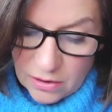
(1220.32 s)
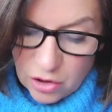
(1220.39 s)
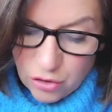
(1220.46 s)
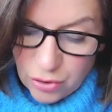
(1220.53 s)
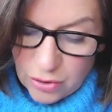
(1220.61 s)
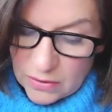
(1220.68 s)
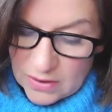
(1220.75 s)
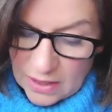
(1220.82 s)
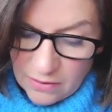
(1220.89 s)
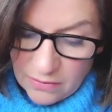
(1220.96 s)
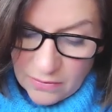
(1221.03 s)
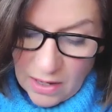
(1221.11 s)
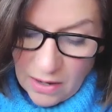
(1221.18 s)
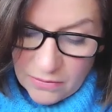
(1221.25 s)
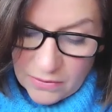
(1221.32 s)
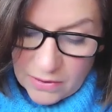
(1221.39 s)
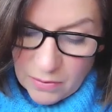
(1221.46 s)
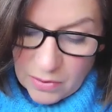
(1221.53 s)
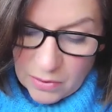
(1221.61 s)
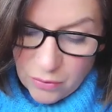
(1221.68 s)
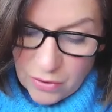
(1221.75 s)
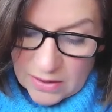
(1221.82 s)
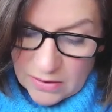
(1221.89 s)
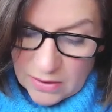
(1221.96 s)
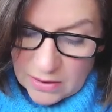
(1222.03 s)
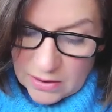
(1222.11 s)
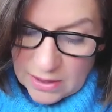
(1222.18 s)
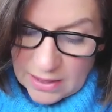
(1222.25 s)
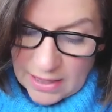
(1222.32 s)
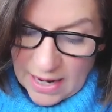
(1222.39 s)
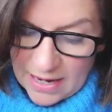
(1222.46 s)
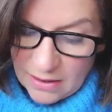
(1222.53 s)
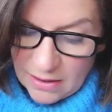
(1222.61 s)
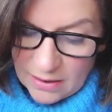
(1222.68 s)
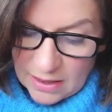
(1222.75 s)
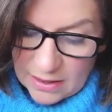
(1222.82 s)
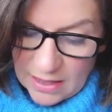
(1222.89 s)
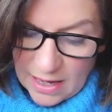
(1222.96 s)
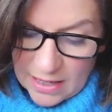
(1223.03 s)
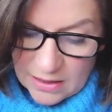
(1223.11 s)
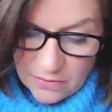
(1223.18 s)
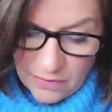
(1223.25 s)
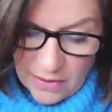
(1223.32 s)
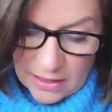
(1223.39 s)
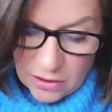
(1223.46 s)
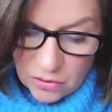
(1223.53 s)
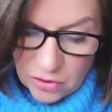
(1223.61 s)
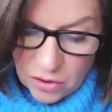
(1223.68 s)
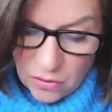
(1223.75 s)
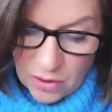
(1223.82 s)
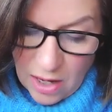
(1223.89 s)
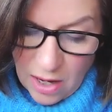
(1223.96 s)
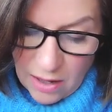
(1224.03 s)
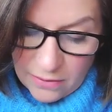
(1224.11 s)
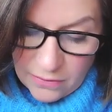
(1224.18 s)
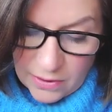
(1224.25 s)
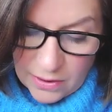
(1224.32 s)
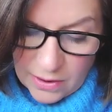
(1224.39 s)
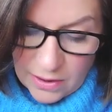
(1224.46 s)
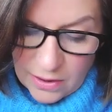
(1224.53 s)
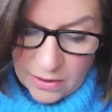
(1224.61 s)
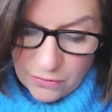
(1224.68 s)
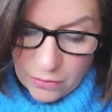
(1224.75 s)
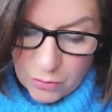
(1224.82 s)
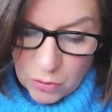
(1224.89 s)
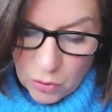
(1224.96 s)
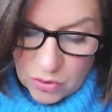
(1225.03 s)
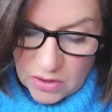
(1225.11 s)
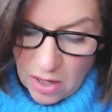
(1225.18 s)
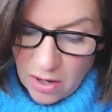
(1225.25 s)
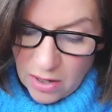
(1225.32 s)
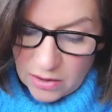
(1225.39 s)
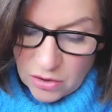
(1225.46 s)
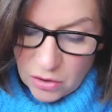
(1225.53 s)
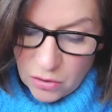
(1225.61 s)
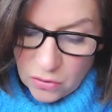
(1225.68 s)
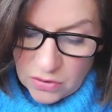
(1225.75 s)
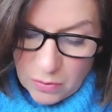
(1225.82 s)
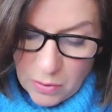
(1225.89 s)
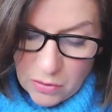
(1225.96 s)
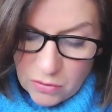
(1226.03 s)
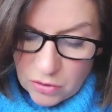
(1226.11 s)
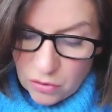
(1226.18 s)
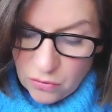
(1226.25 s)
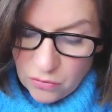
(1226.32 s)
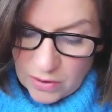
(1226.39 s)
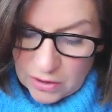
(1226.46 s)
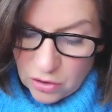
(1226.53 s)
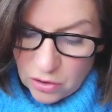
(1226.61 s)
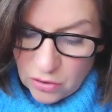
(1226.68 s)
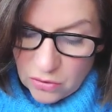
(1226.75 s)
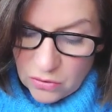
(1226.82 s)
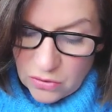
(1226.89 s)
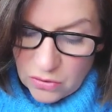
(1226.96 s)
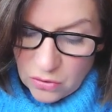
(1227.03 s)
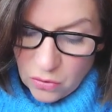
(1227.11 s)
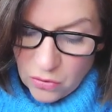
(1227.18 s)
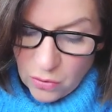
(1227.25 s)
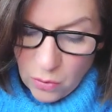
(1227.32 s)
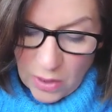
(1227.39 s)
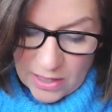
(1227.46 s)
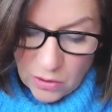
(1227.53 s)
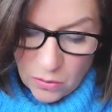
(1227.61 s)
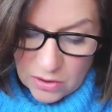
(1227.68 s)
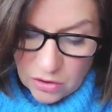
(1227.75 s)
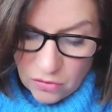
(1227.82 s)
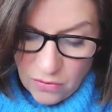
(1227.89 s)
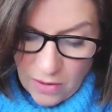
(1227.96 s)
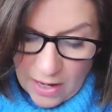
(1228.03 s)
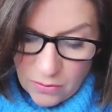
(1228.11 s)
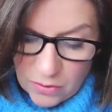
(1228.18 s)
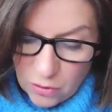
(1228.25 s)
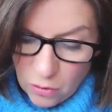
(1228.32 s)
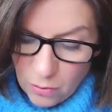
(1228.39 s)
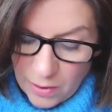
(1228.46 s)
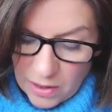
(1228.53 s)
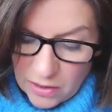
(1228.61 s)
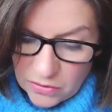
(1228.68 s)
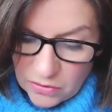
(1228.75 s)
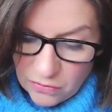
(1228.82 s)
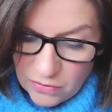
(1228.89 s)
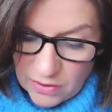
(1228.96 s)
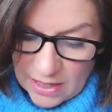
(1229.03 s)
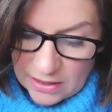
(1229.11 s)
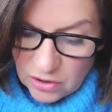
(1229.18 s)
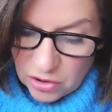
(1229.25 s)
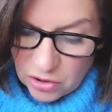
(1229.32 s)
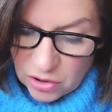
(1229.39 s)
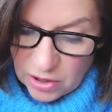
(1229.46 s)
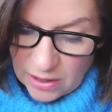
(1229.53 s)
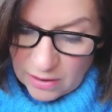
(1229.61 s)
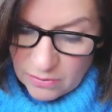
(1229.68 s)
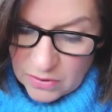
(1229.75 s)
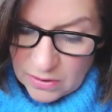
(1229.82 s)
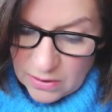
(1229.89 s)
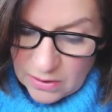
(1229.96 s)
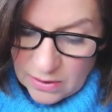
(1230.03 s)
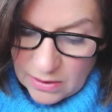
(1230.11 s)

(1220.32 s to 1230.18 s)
True self-love can be present in anything that adds value to your life, from your diet to your spiritual rituals or the way you interact with your personal relationships.